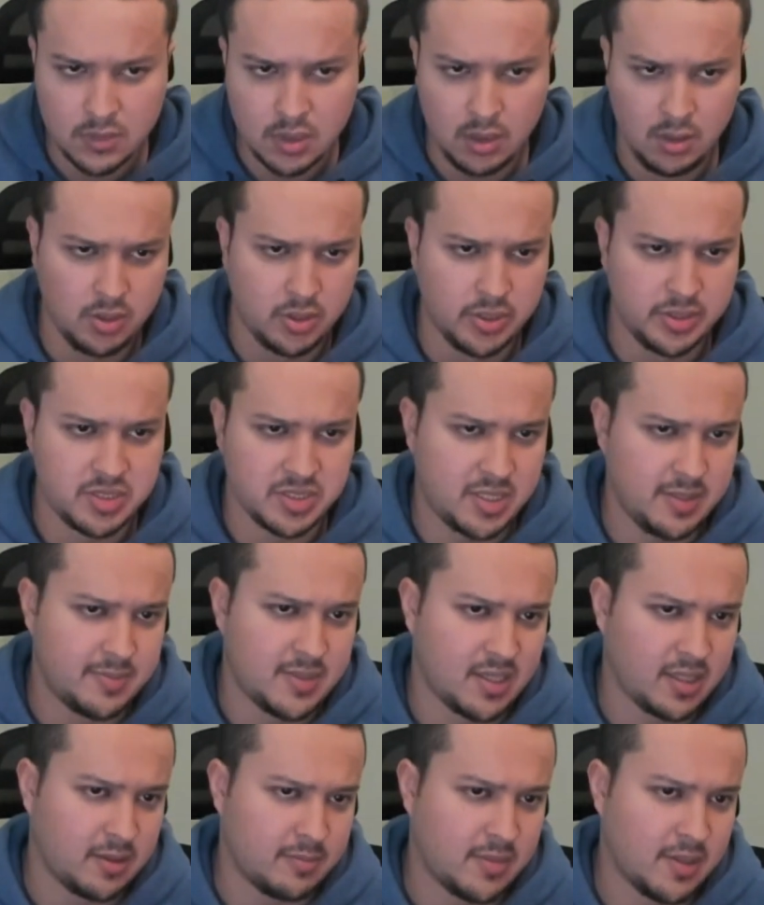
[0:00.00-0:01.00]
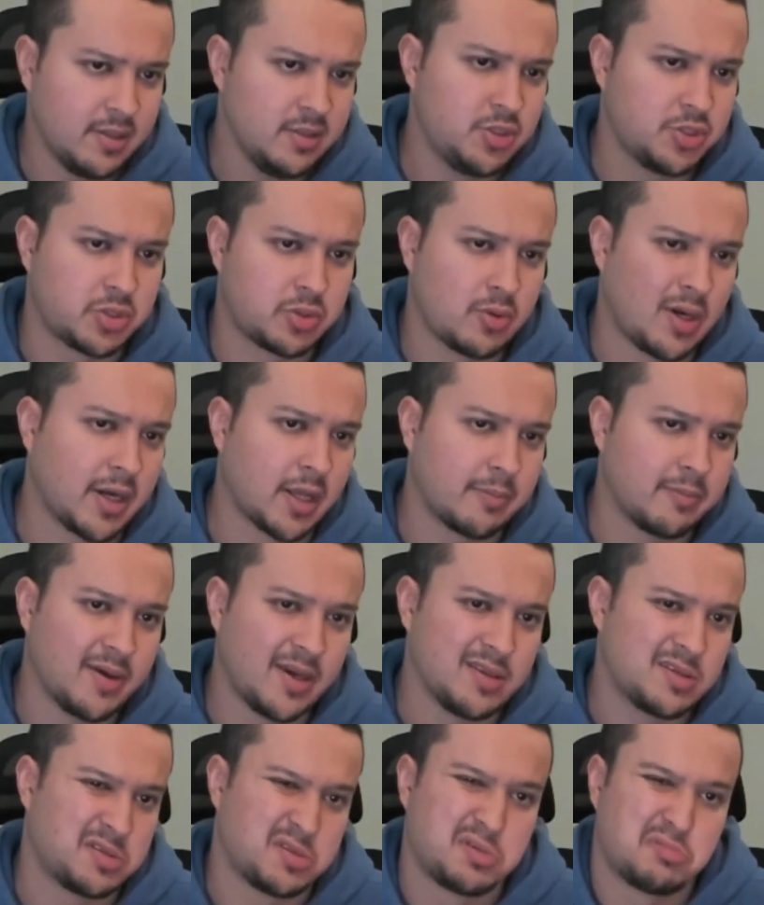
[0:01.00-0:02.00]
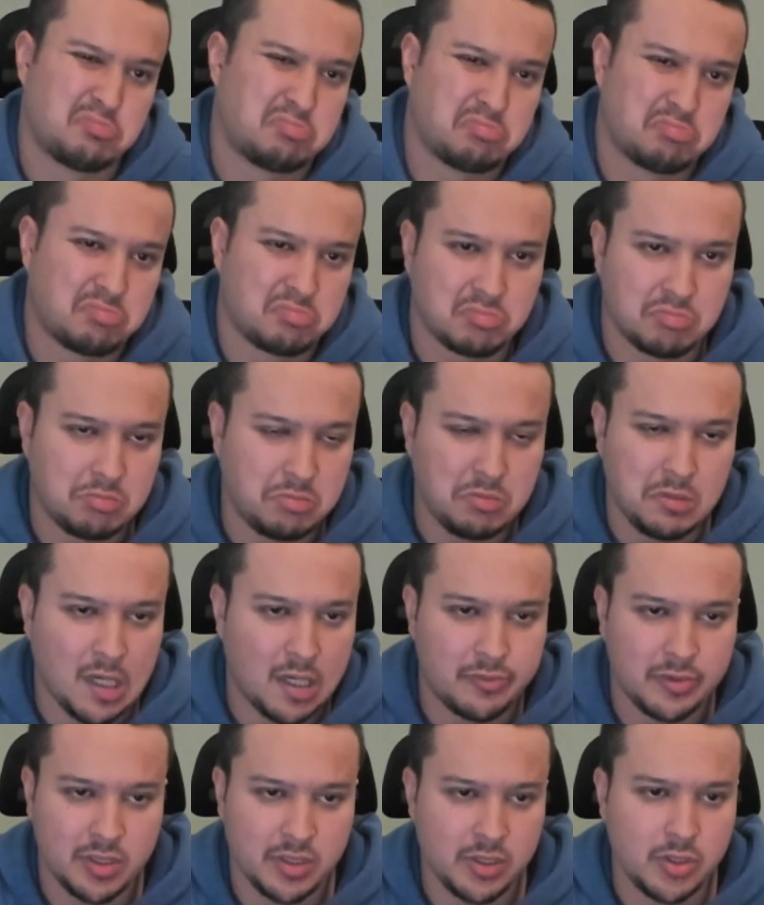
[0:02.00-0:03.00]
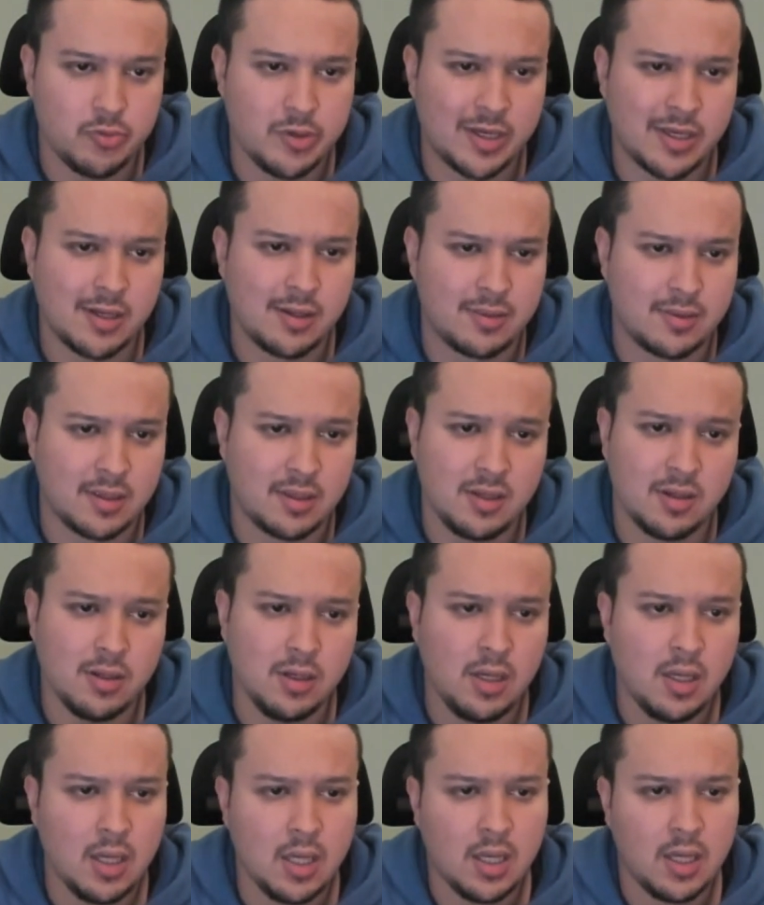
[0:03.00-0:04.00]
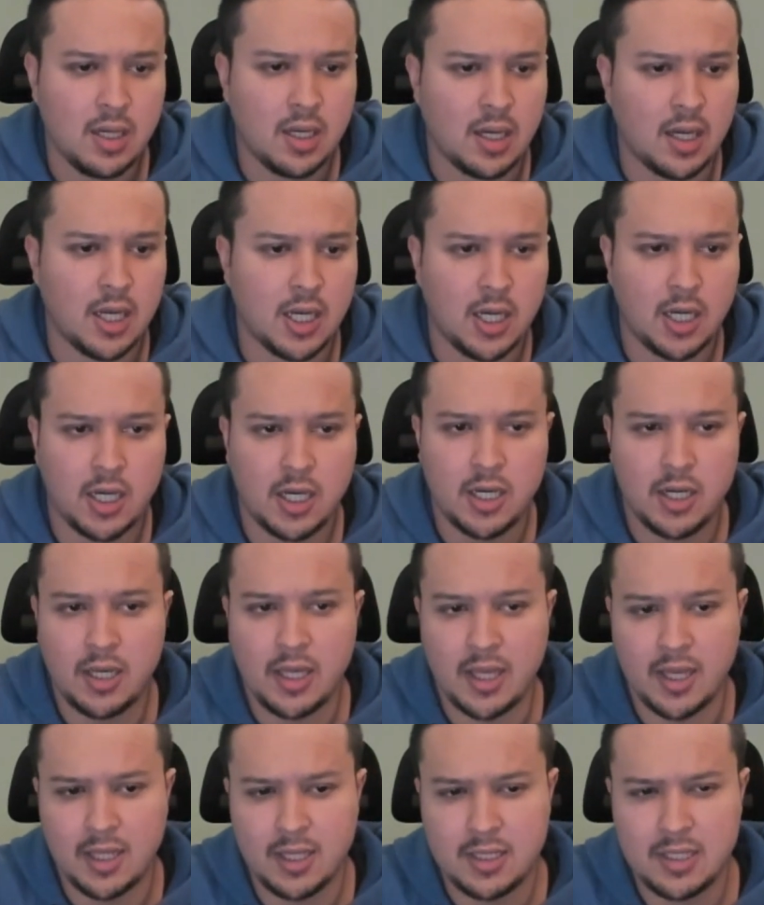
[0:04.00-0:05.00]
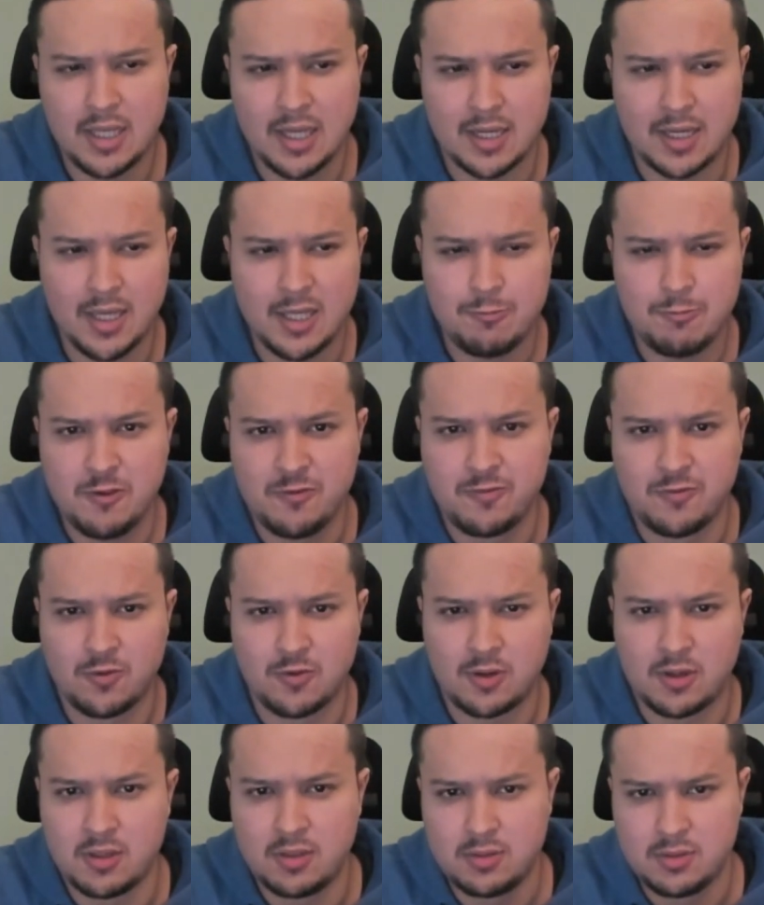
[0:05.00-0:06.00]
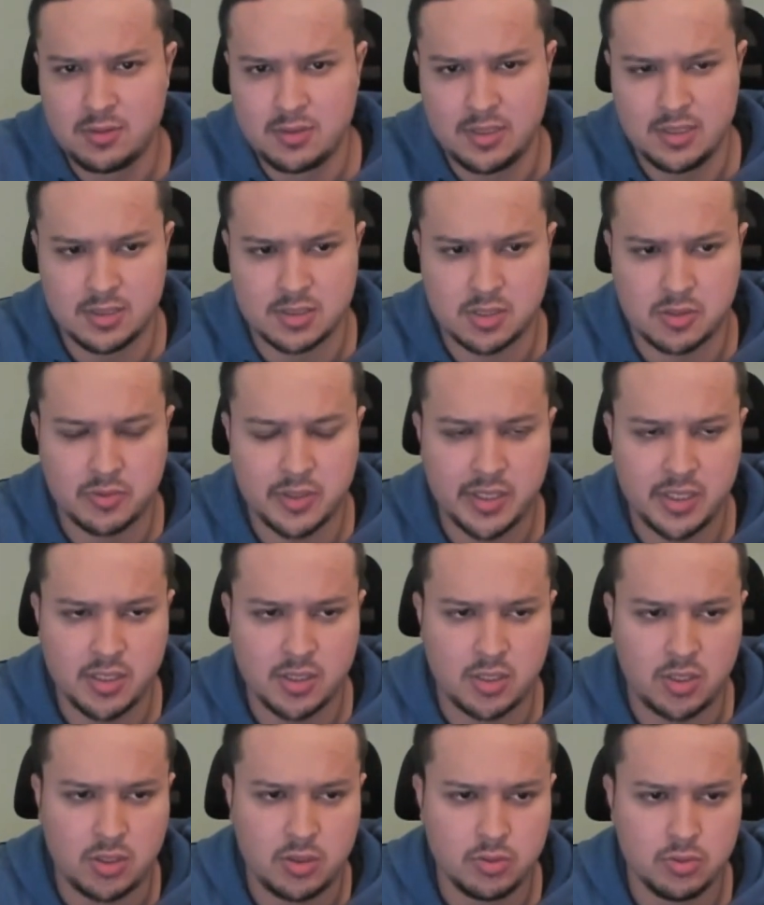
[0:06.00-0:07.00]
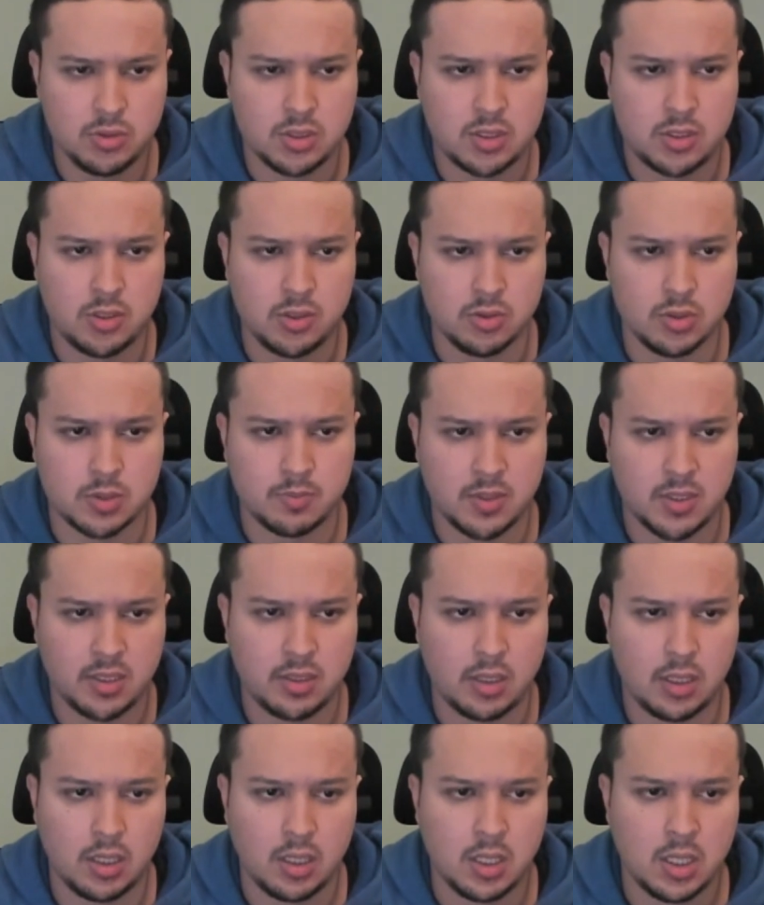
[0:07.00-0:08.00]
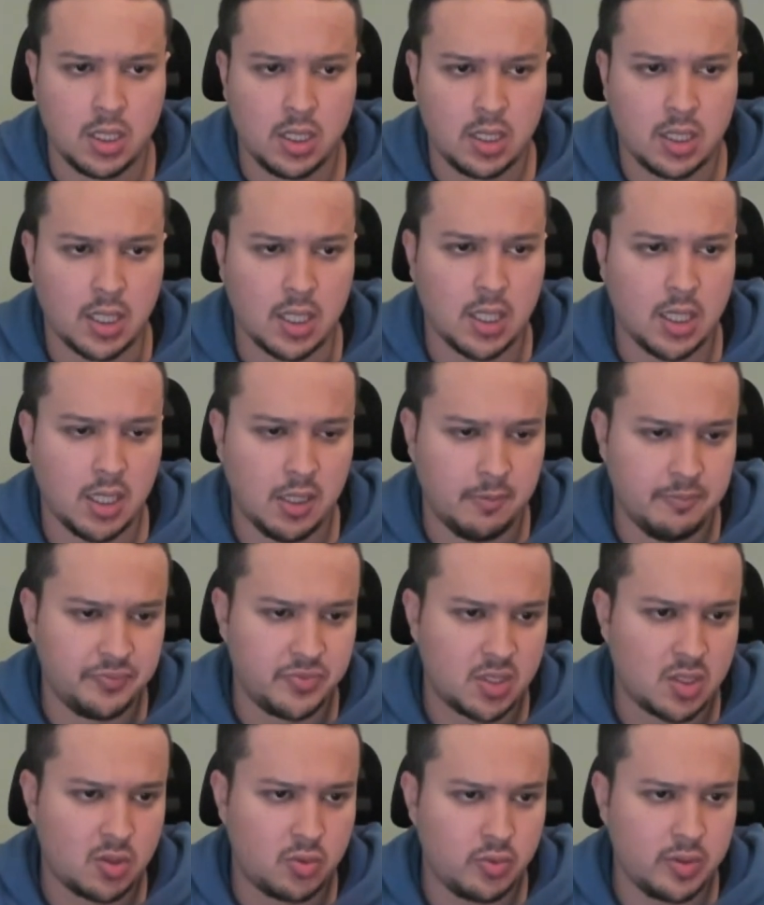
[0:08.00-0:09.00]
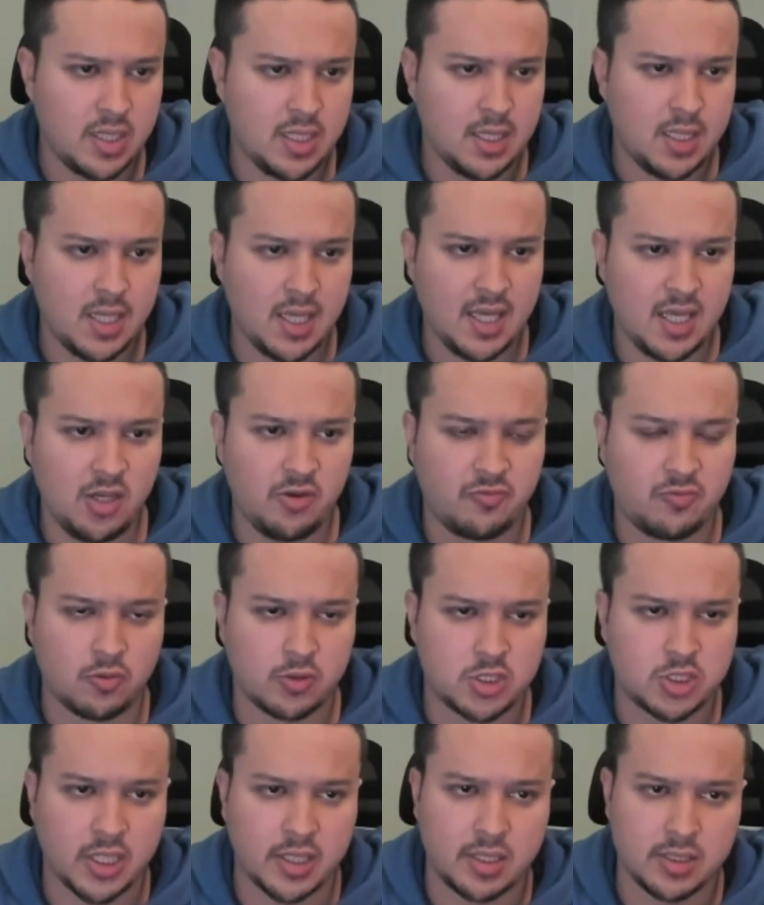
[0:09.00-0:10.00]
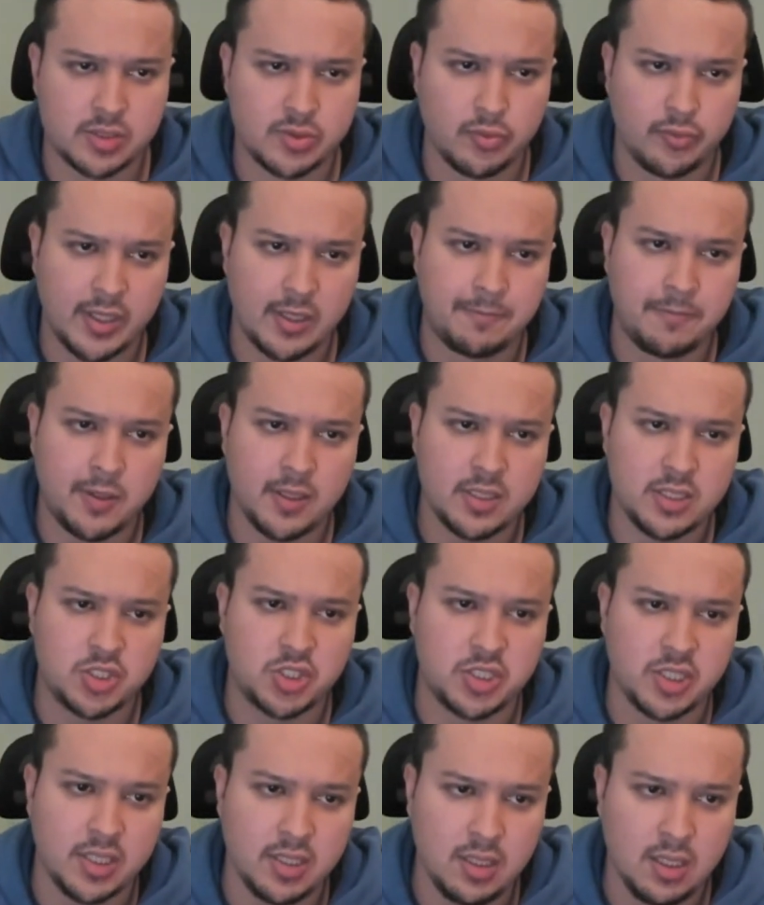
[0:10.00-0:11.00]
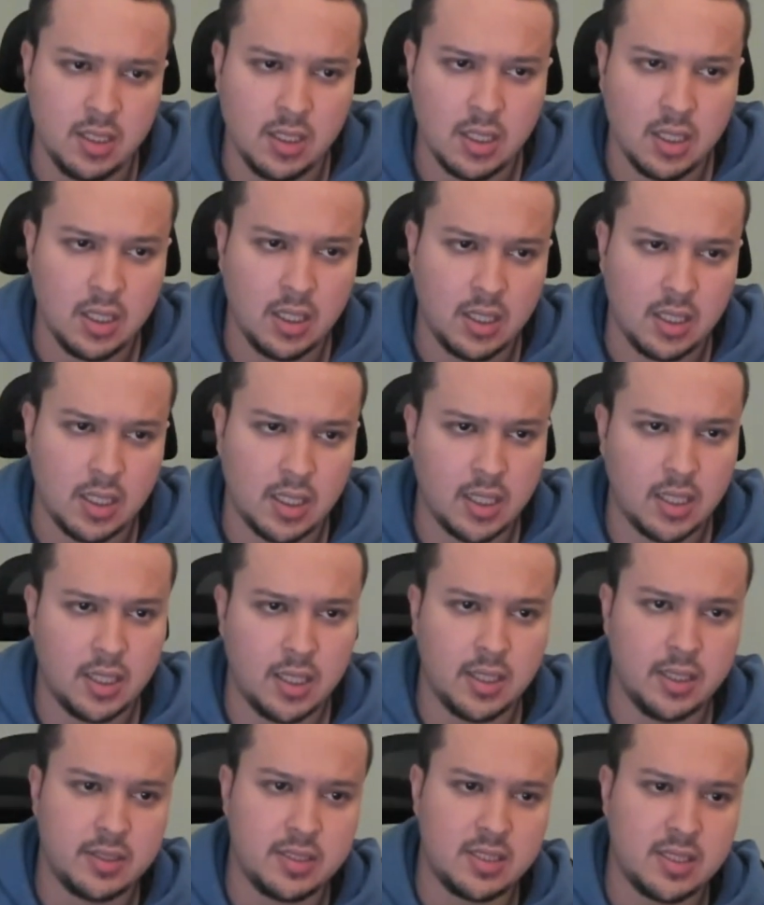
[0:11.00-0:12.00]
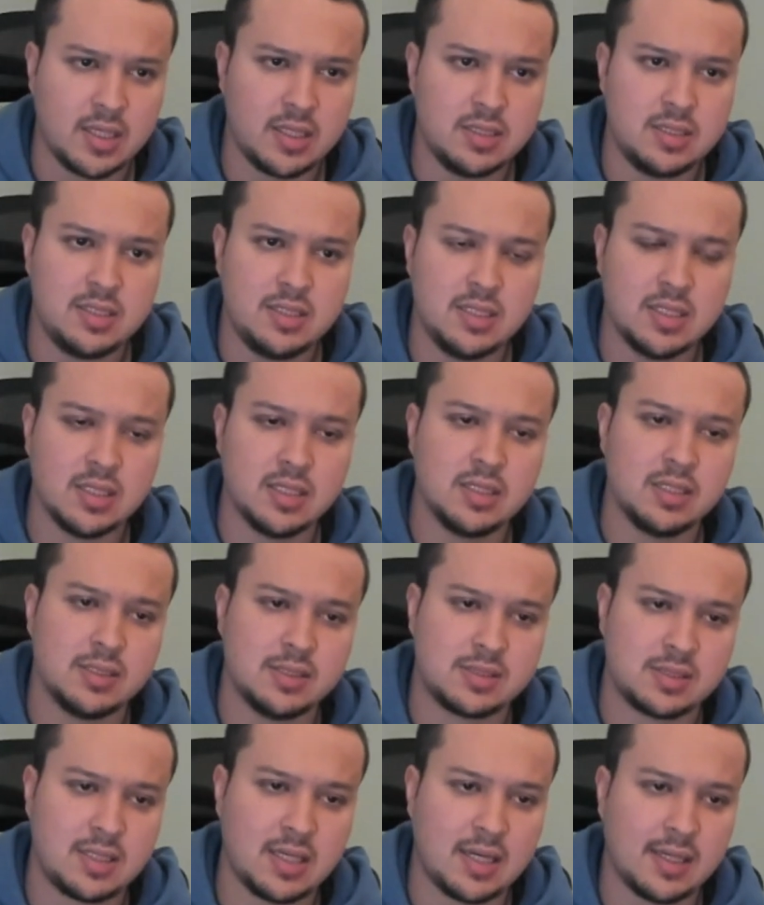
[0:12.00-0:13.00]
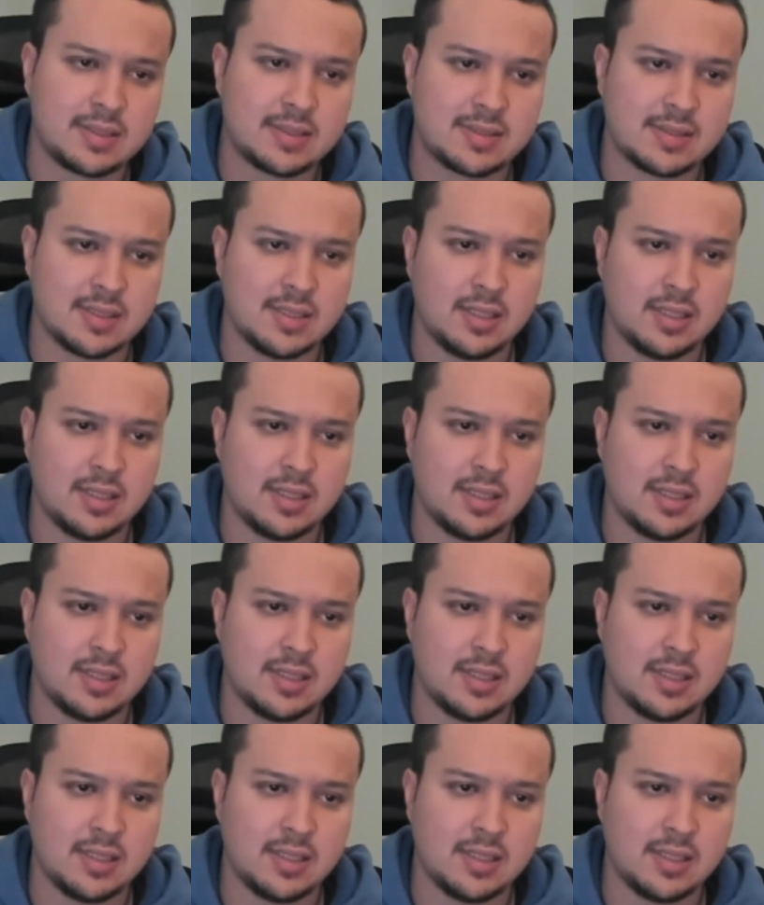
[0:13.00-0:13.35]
good to keep that in mind. Just threatening mate, not really doing anything here. And yeah, knight b4 is already a huge blunder. Queen a4 check is the way to punish it. The idea is that